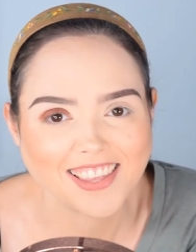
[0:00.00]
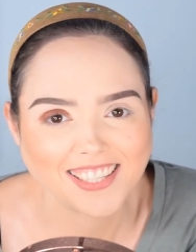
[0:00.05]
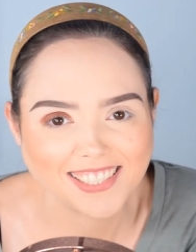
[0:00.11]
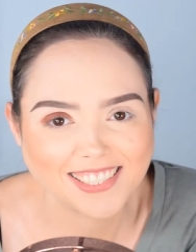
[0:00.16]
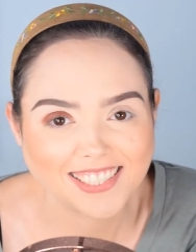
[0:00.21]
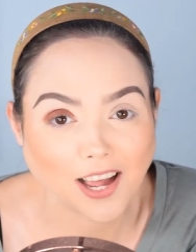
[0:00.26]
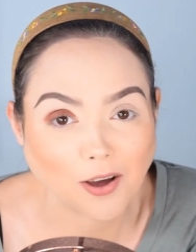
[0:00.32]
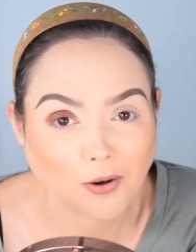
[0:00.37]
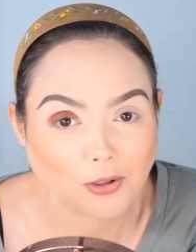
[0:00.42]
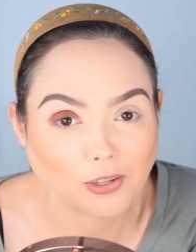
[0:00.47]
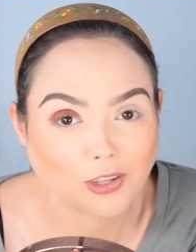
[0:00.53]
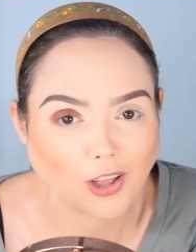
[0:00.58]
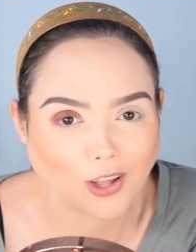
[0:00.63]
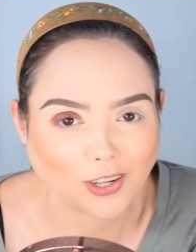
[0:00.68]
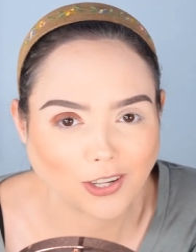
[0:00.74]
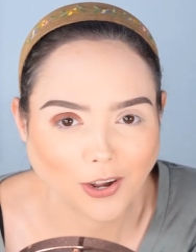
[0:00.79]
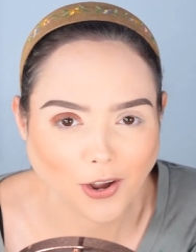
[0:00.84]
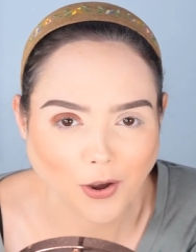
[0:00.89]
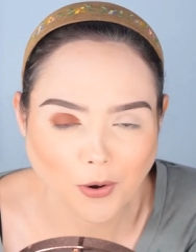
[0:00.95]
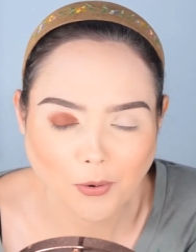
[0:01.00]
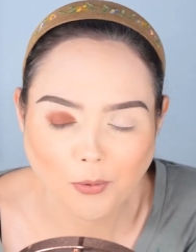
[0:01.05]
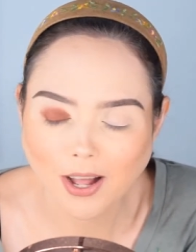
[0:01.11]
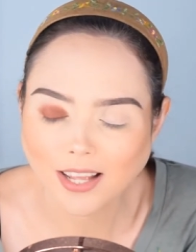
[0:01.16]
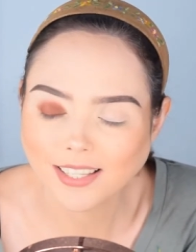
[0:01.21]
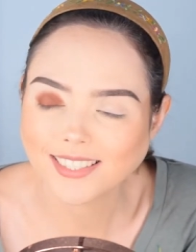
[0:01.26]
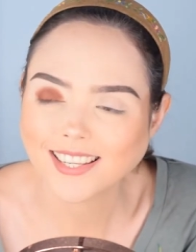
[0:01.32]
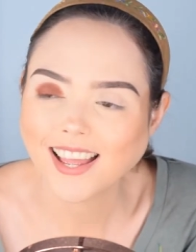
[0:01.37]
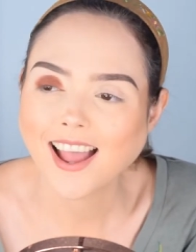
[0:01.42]
this is how long ago it
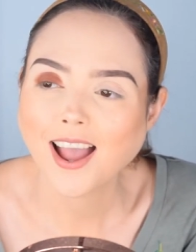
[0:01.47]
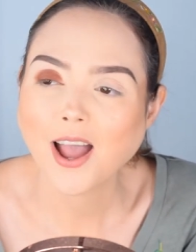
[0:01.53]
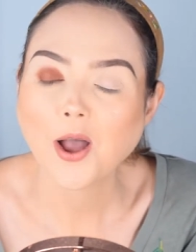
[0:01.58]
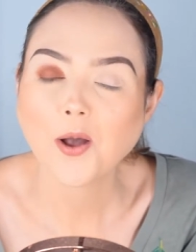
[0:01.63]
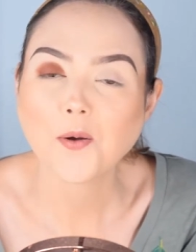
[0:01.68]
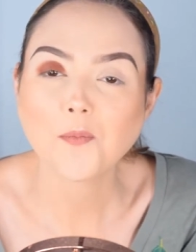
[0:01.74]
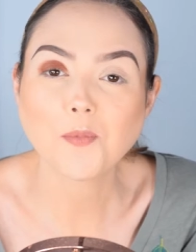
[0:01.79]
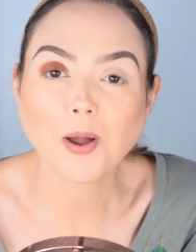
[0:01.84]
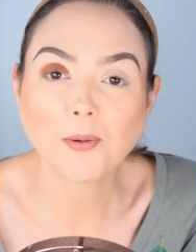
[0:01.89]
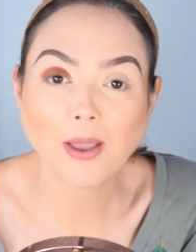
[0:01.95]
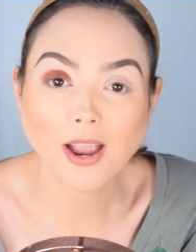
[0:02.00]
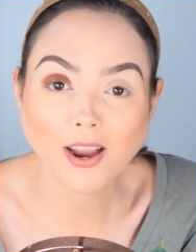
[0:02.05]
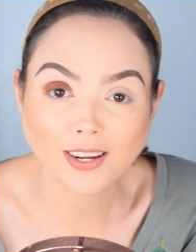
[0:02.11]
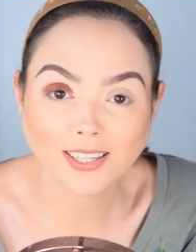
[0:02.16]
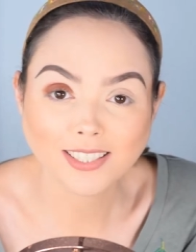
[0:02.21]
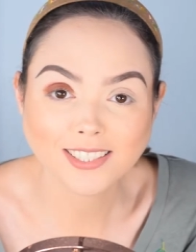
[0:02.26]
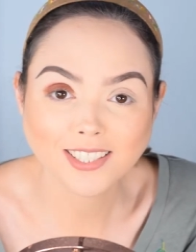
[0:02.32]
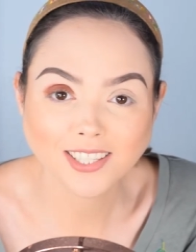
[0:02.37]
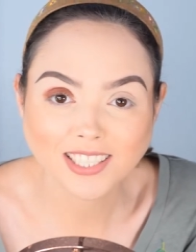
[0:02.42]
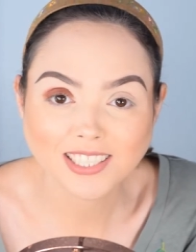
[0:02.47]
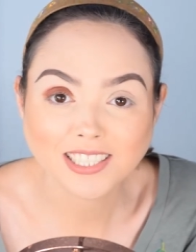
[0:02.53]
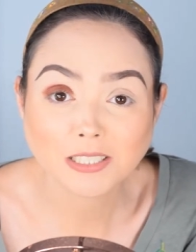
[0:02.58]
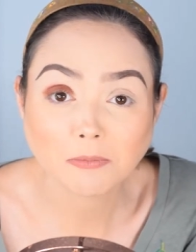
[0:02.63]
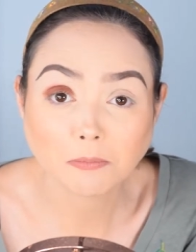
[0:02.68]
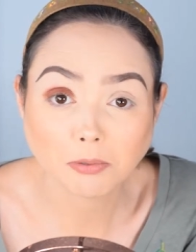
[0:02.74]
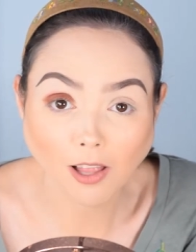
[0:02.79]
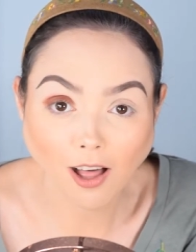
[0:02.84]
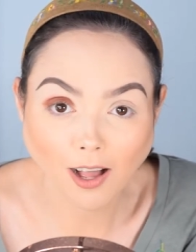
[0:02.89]
was my parents took us
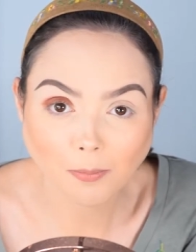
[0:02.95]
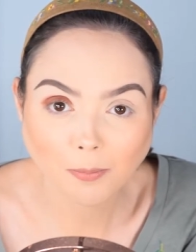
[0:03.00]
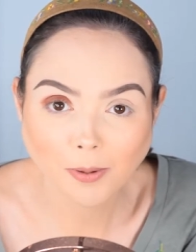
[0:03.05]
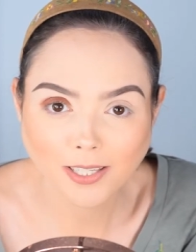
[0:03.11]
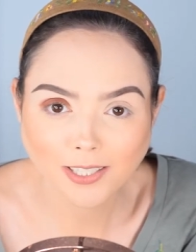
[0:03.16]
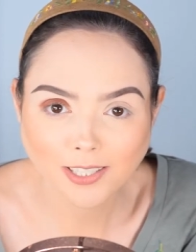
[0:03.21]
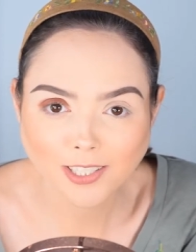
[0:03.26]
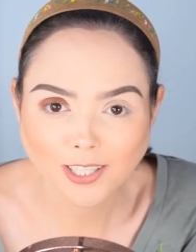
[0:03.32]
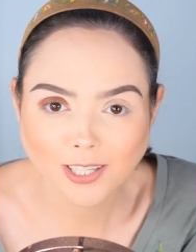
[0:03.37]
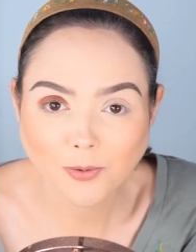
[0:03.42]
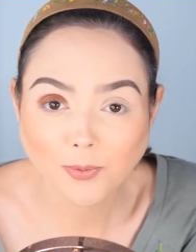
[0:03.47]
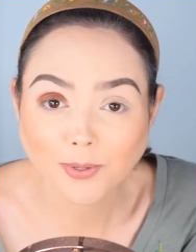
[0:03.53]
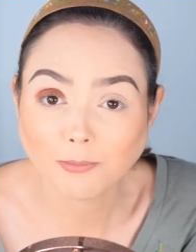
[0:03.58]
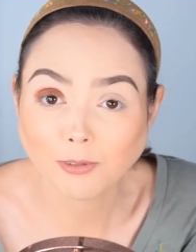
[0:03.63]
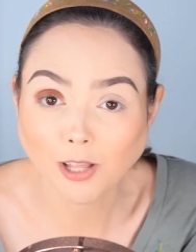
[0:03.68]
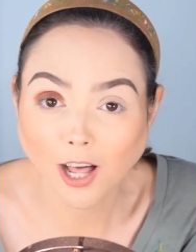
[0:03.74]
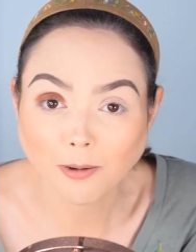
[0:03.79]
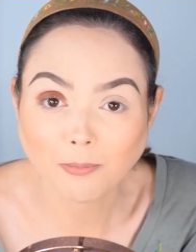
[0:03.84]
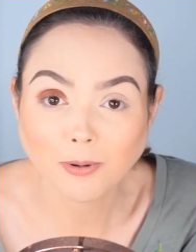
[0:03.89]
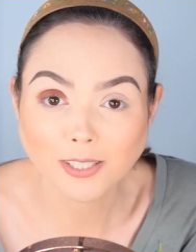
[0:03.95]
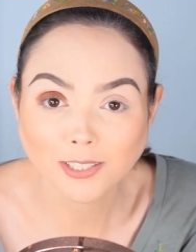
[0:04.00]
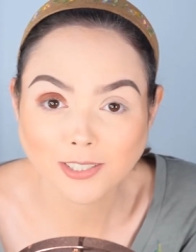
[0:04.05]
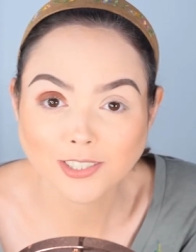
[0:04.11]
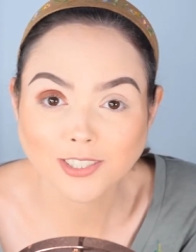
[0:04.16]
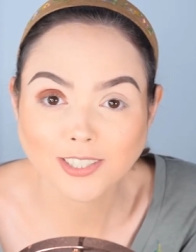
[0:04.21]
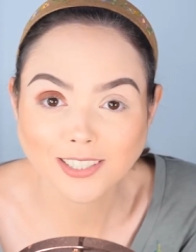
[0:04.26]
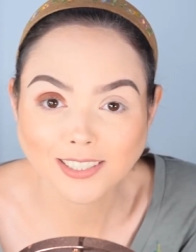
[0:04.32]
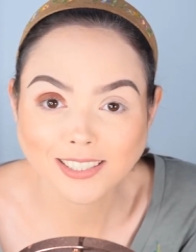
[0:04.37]
to Blockbuster when
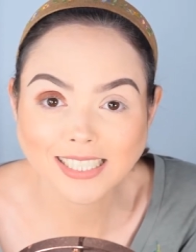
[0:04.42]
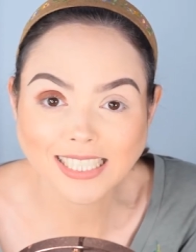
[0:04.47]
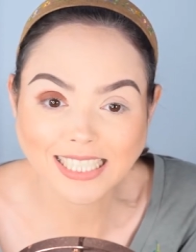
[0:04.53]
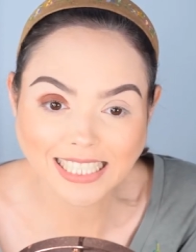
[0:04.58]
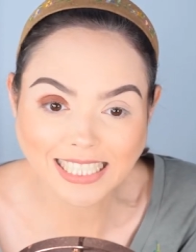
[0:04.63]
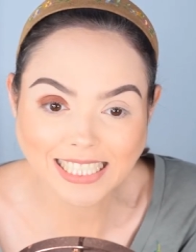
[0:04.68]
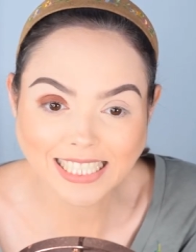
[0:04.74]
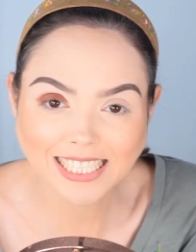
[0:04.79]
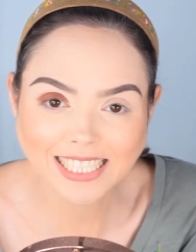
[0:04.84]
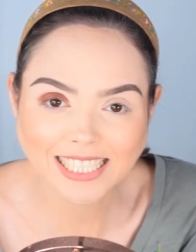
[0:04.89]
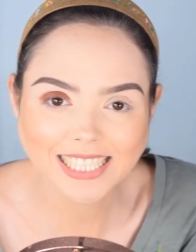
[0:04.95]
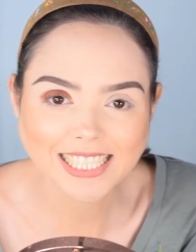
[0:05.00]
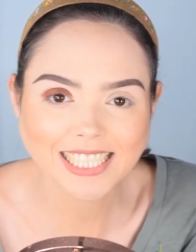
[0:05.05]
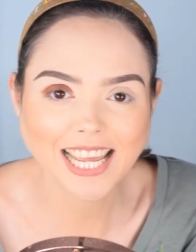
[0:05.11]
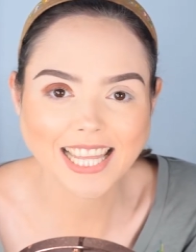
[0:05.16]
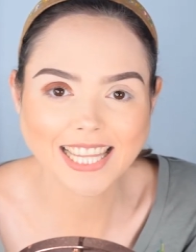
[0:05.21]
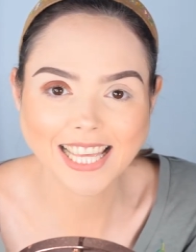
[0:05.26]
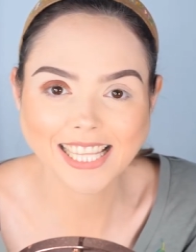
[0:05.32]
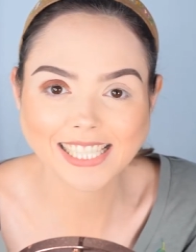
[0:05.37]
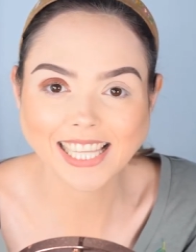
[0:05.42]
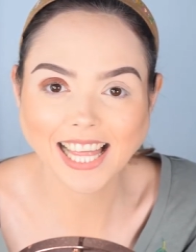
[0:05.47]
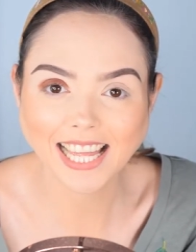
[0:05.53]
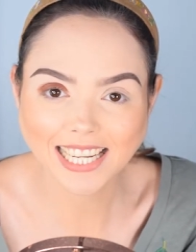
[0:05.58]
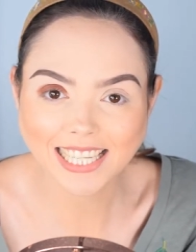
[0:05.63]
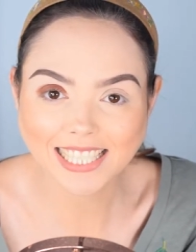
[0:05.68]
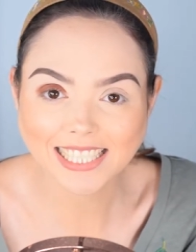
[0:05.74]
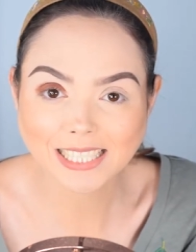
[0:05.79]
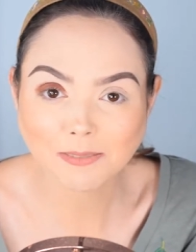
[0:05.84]
Blockbuster still existed, and they
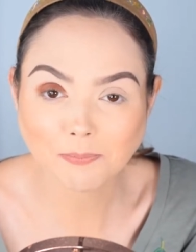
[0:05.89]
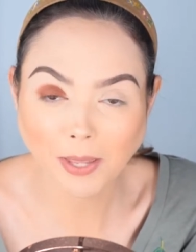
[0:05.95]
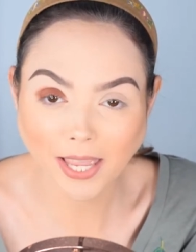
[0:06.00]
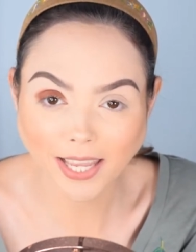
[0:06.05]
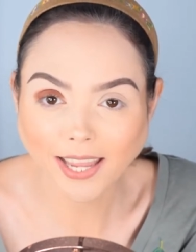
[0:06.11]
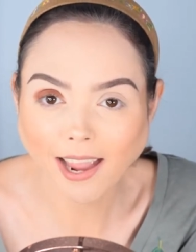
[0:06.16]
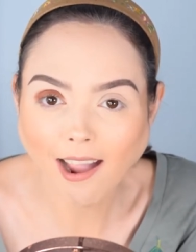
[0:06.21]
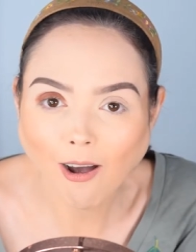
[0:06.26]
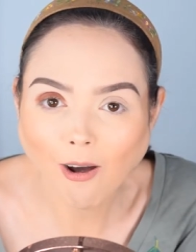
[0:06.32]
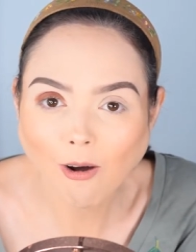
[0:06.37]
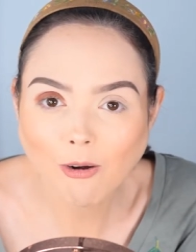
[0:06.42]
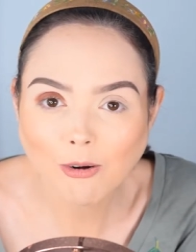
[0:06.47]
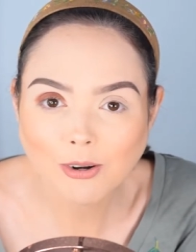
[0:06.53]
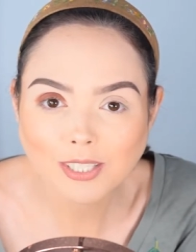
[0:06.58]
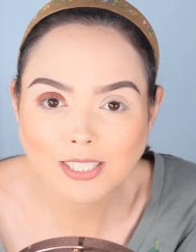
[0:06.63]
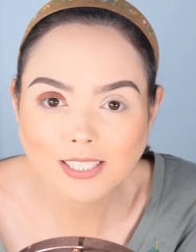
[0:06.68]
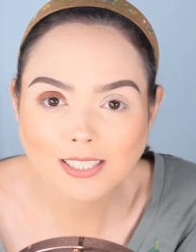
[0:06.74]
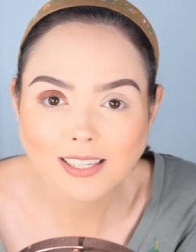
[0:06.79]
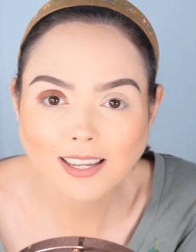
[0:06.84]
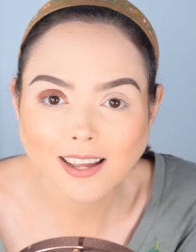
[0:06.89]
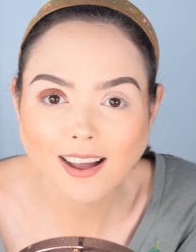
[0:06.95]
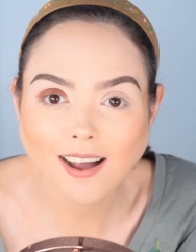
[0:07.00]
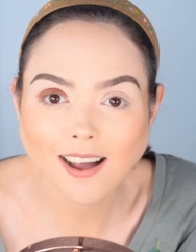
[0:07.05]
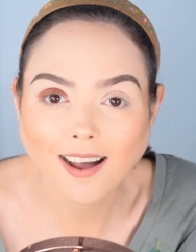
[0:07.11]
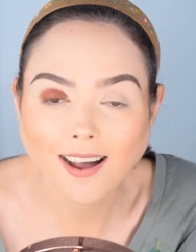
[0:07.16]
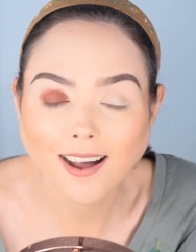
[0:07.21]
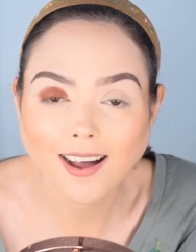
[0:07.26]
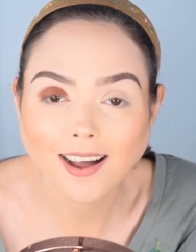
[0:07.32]
let us pick out
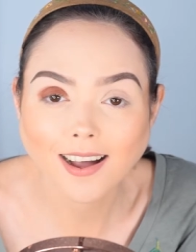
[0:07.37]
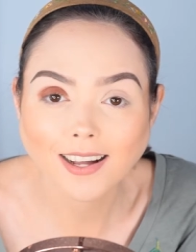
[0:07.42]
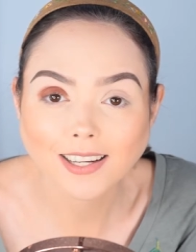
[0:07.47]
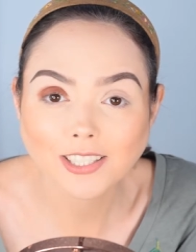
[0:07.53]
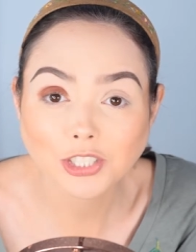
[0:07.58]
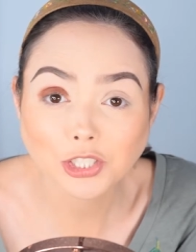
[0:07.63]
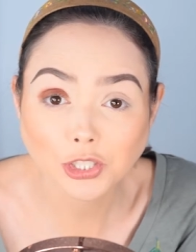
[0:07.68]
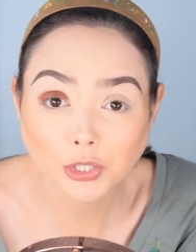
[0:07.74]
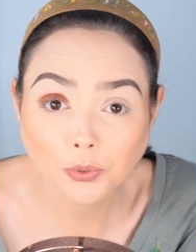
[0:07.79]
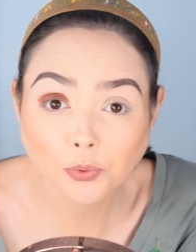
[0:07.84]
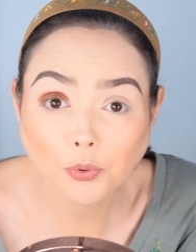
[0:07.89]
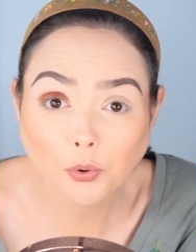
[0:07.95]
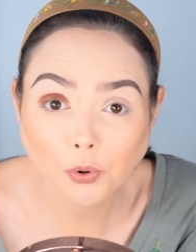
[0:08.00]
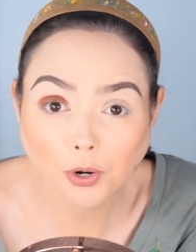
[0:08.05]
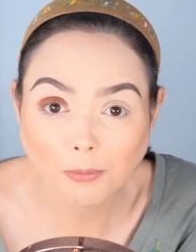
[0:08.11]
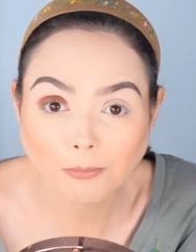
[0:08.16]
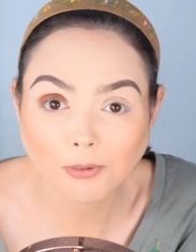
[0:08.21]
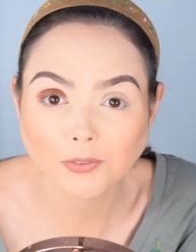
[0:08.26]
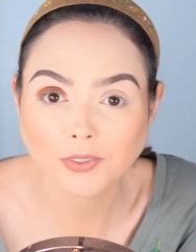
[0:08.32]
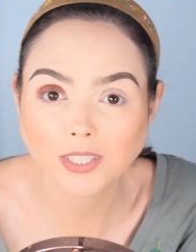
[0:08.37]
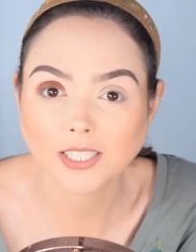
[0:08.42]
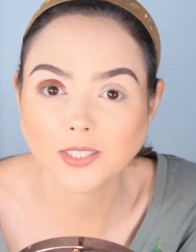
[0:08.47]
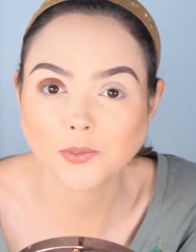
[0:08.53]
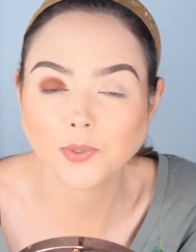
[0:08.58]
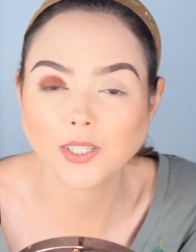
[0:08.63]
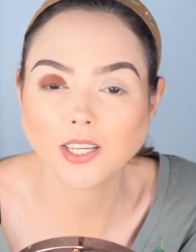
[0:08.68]
uh, two horror movies.